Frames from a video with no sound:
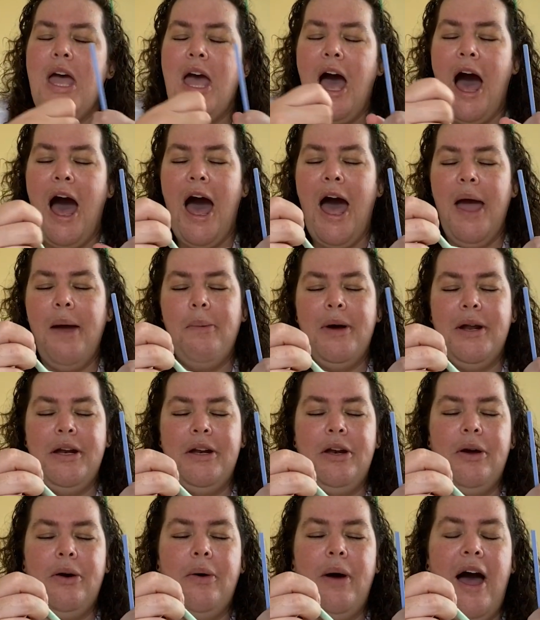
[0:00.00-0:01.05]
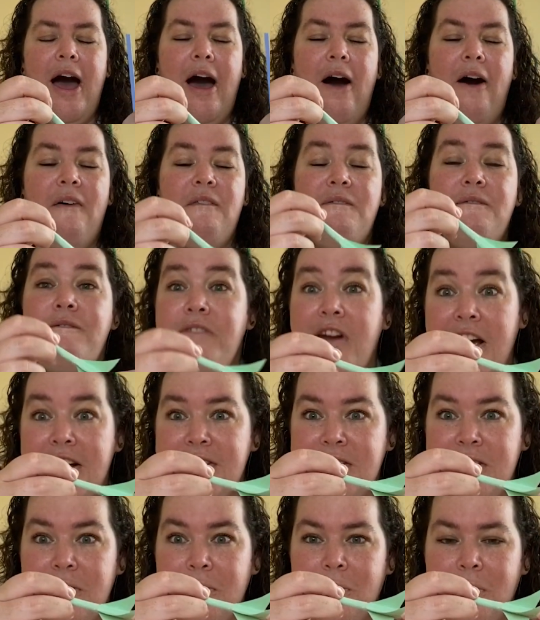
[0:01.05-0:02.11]
I want to know how
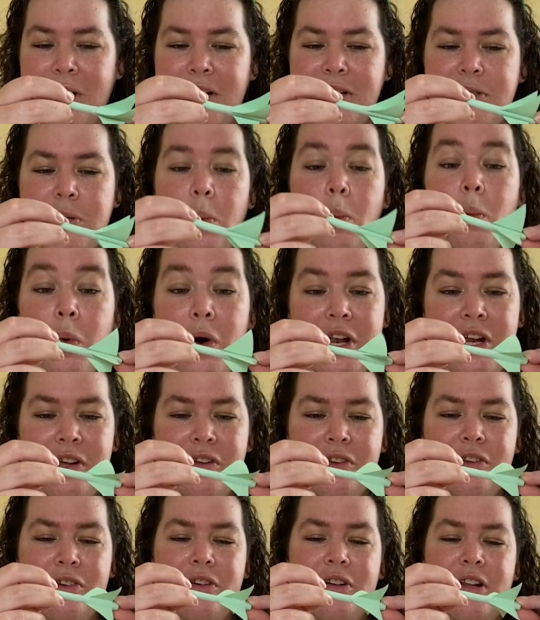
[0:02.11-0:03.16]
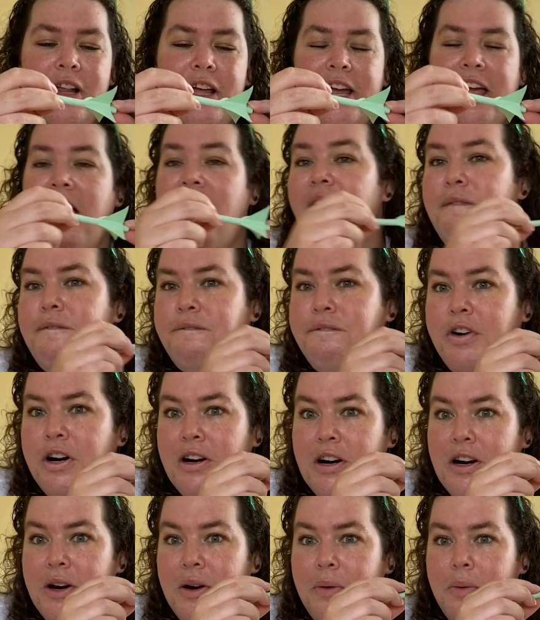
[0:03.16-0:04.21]
fast it went, what it looked like, how
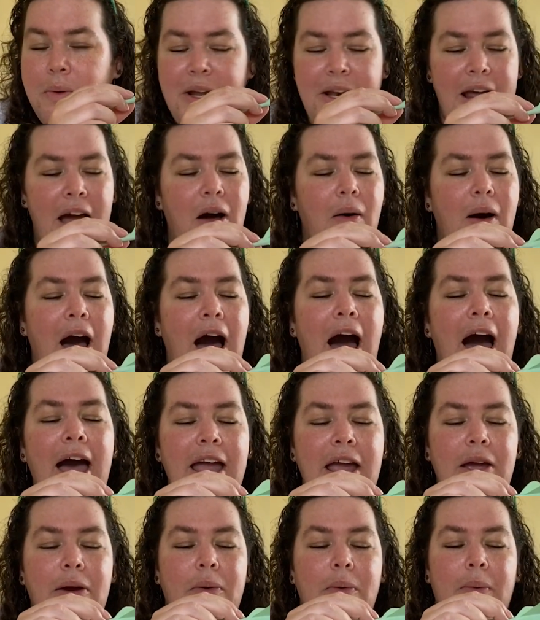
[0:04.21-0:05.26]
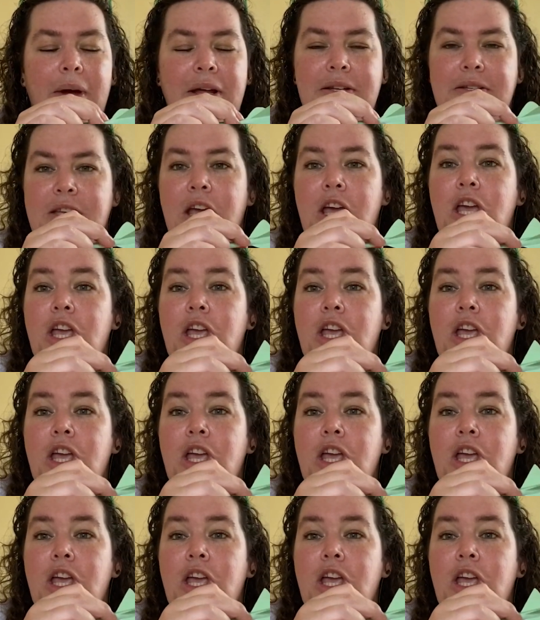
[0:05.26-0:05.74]
far it went, how high it went.